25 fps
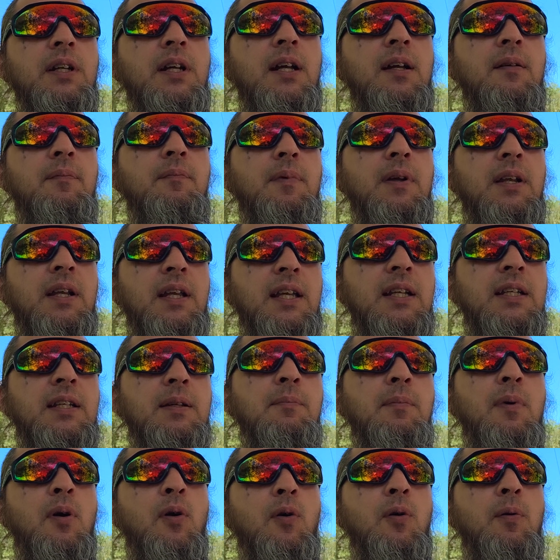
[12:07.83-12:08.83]
up and get
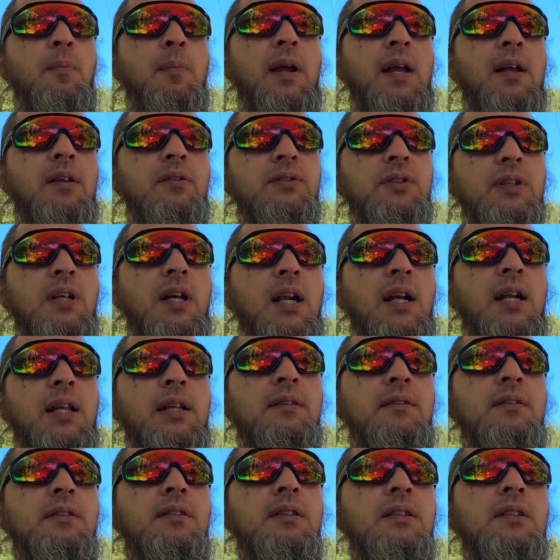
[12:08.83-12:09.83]
the motor mounts on it.